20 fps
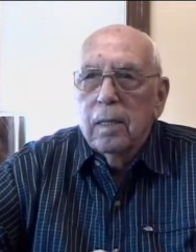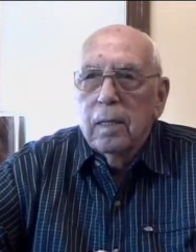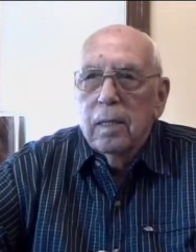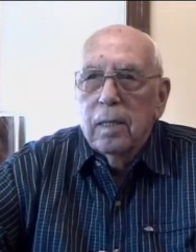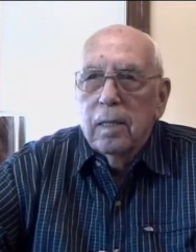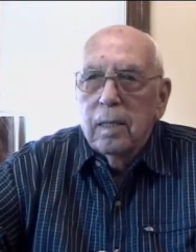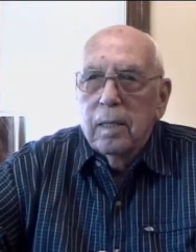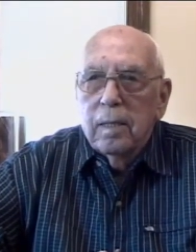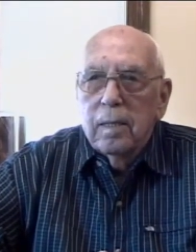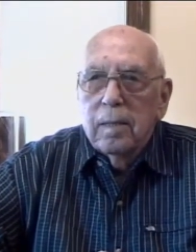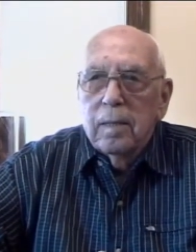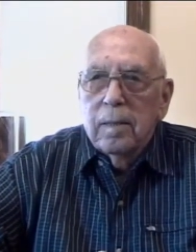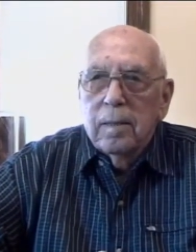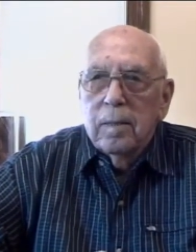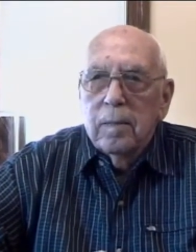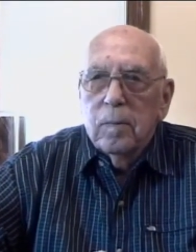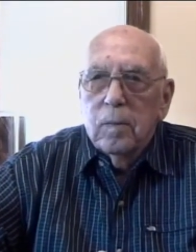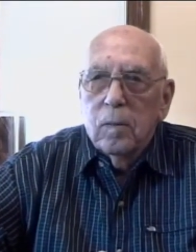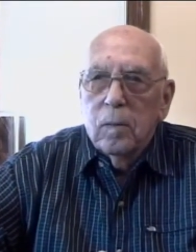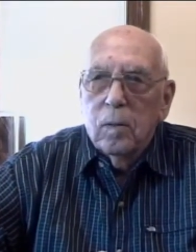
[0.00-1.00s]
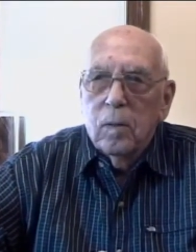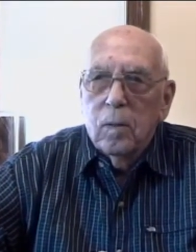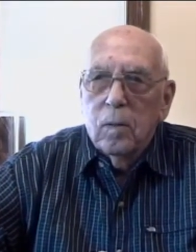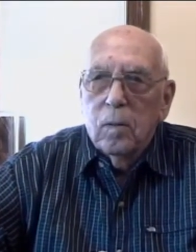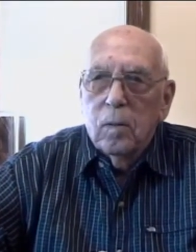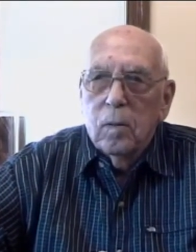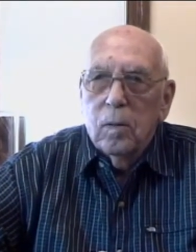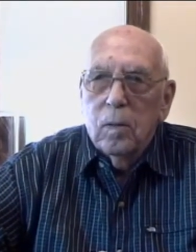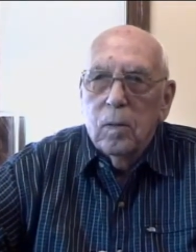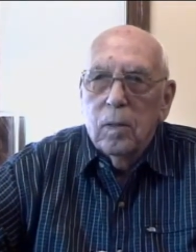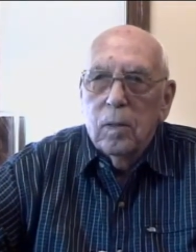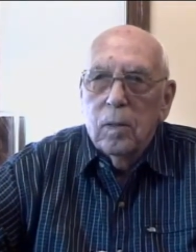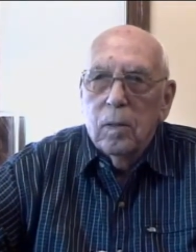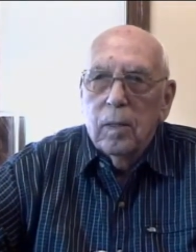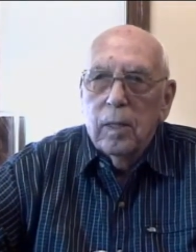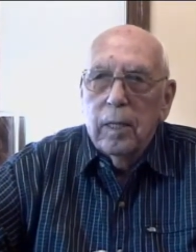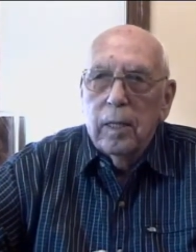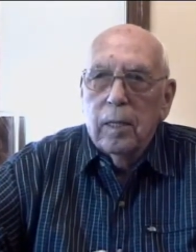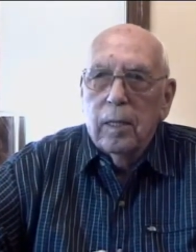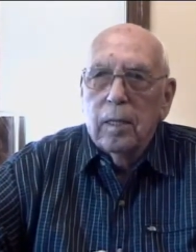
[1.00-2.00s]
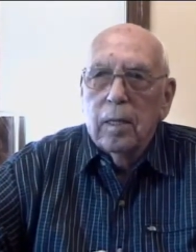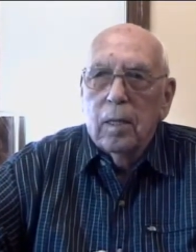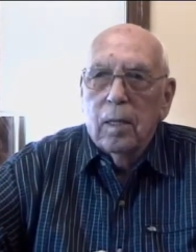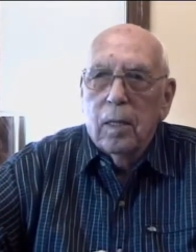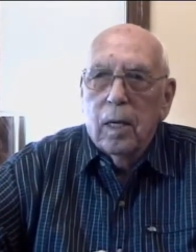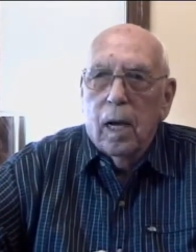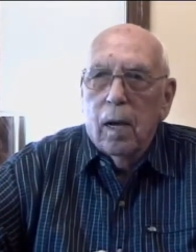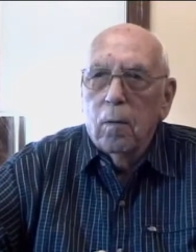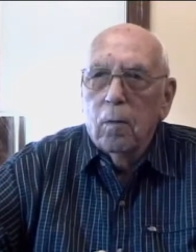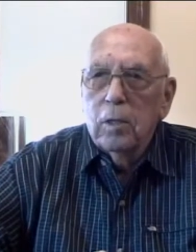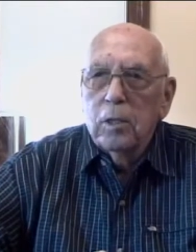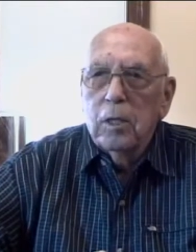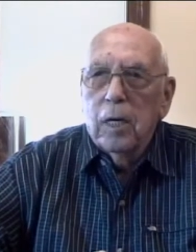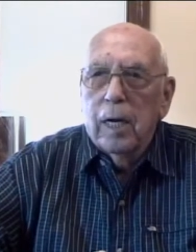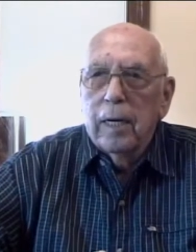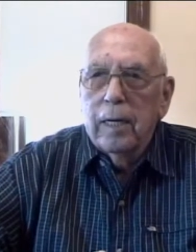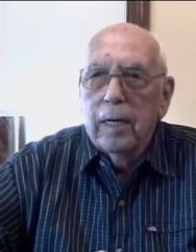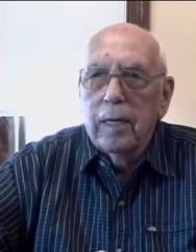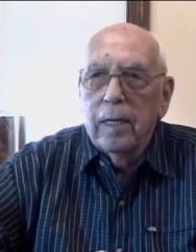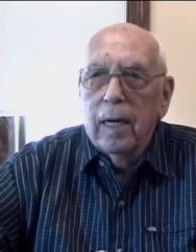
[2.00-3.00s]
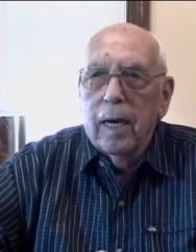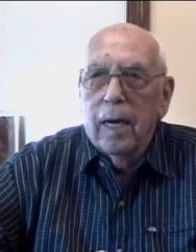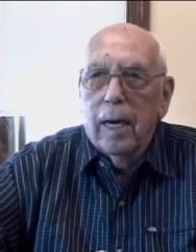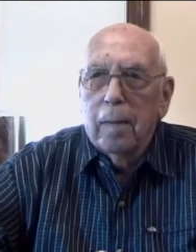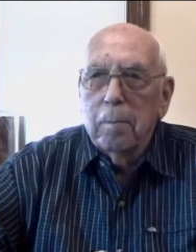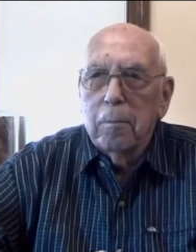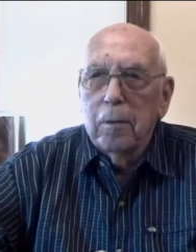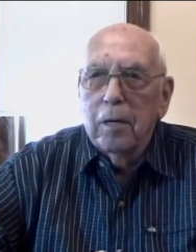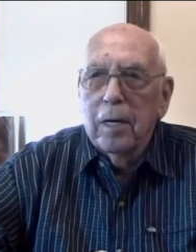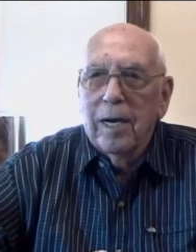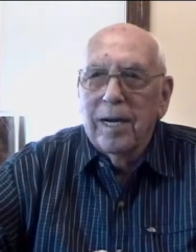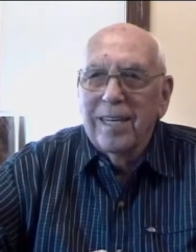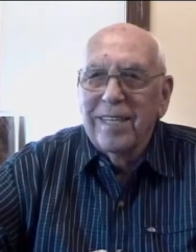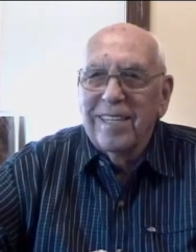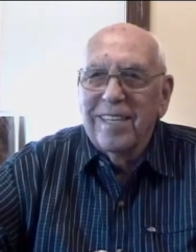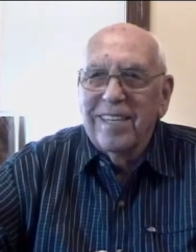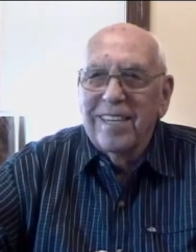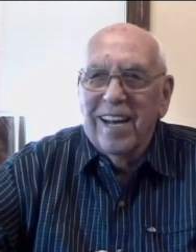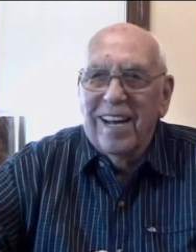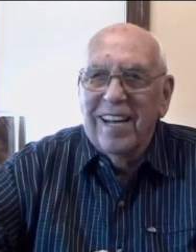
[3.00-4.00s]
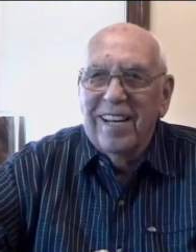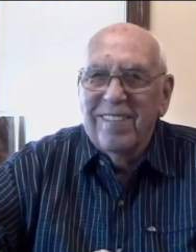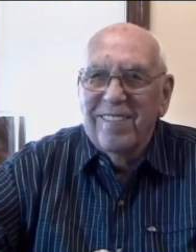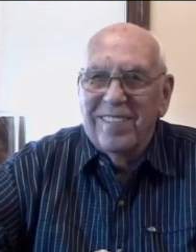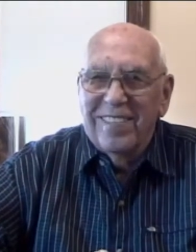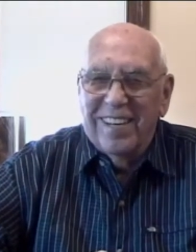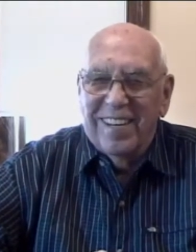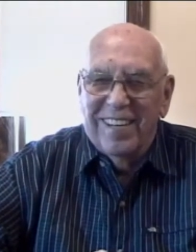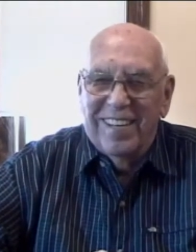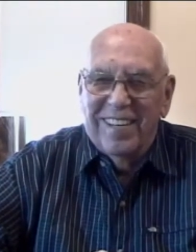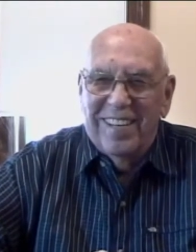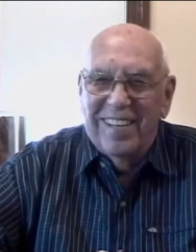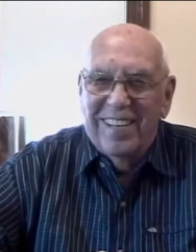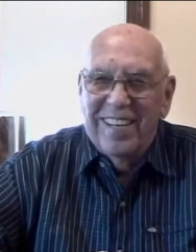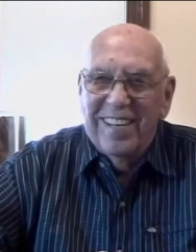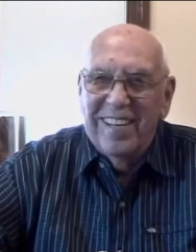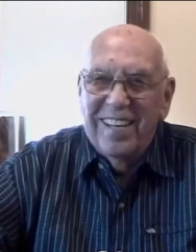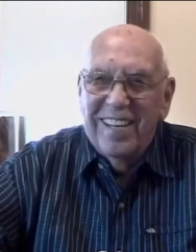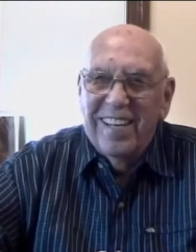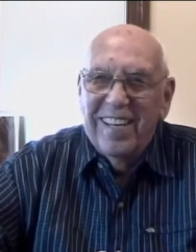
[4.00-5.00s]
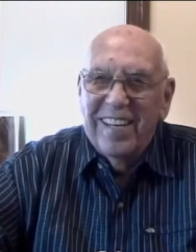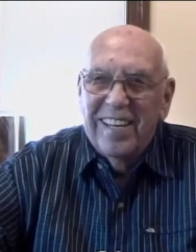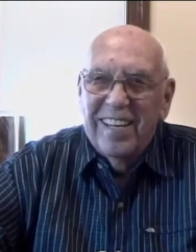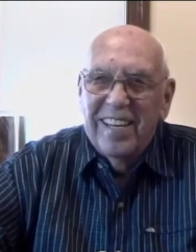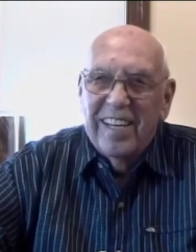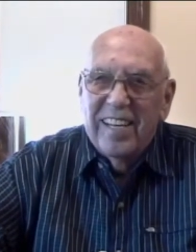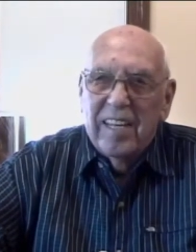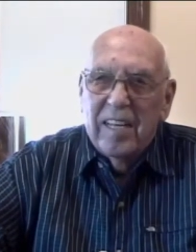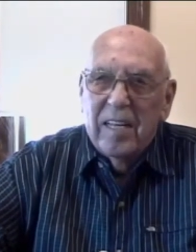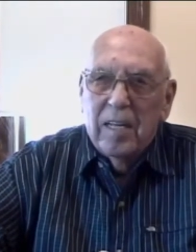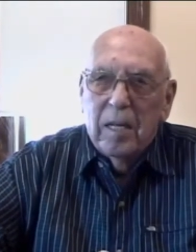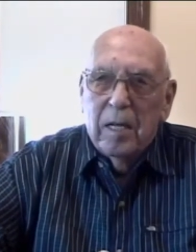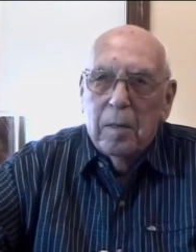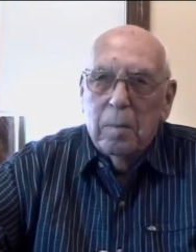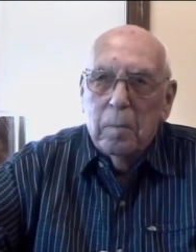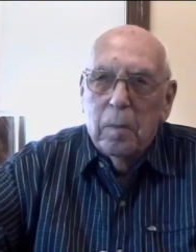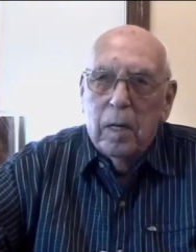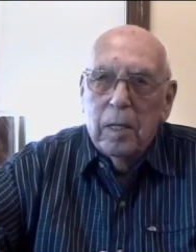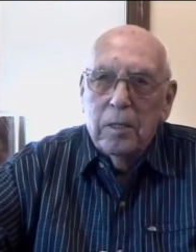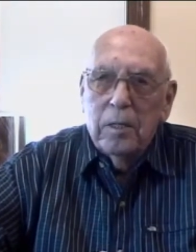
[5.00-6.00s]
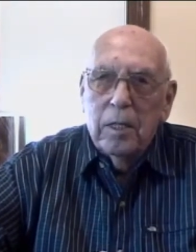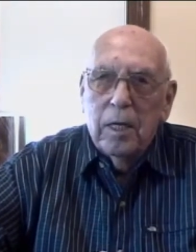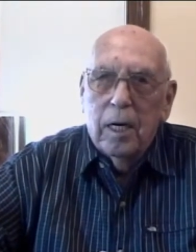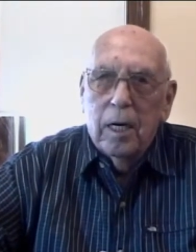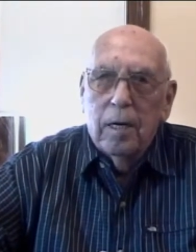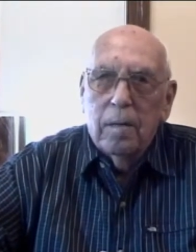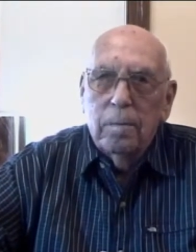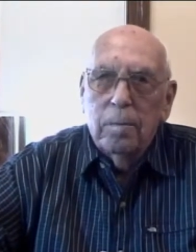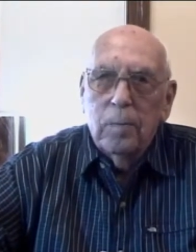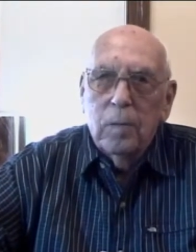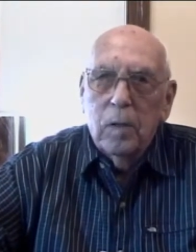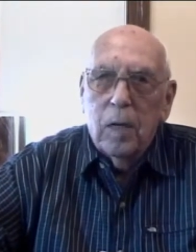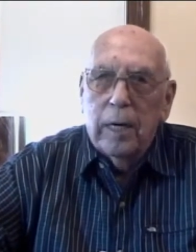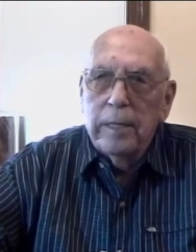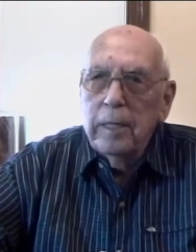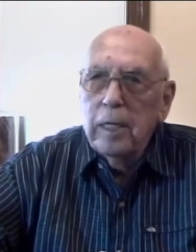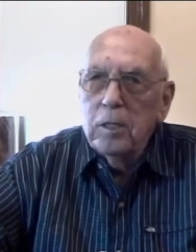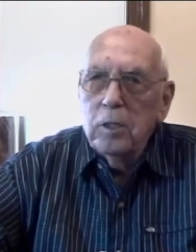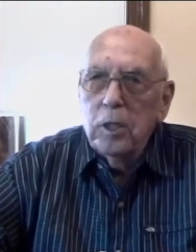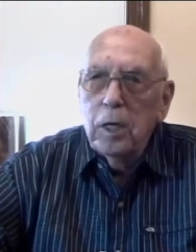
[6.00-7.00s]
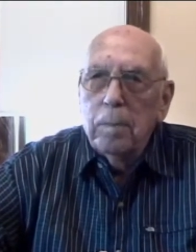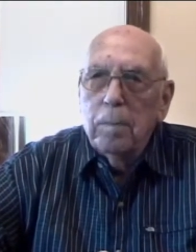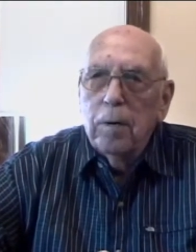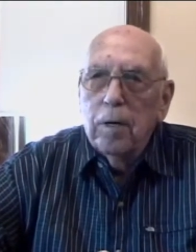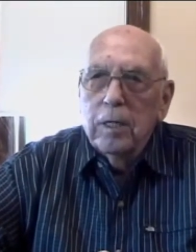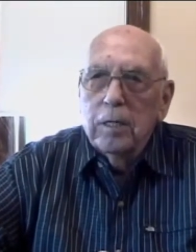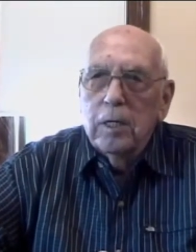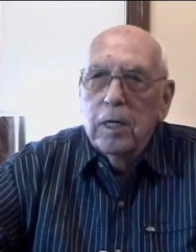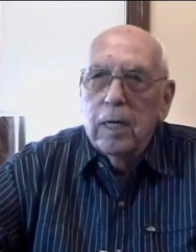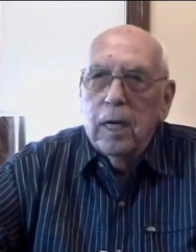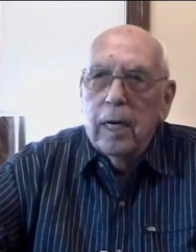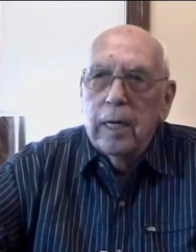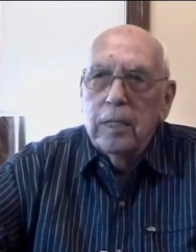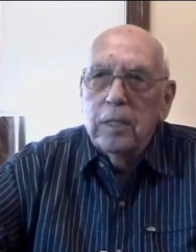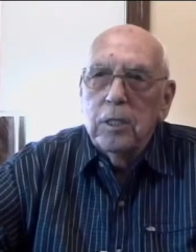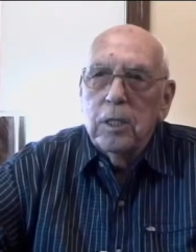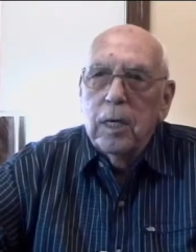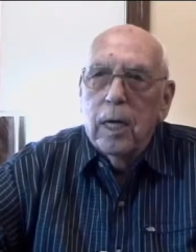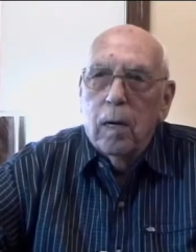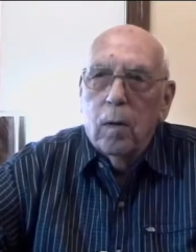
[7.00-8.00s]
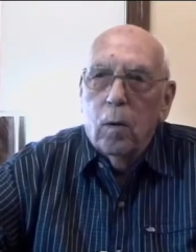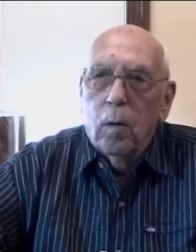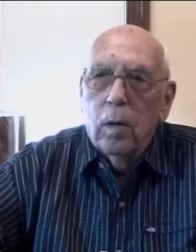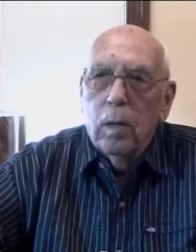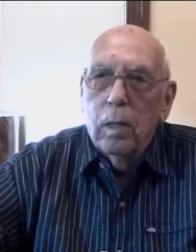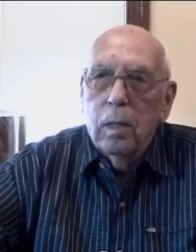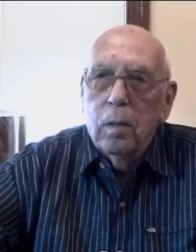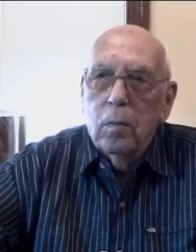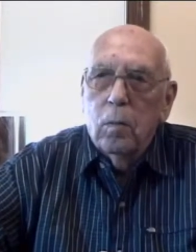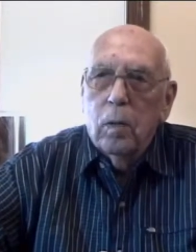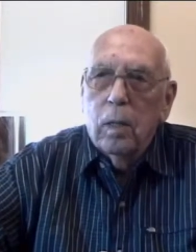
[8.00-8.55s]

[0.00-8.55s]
you know, I was not into opera at the time. But I did see President Eisenhower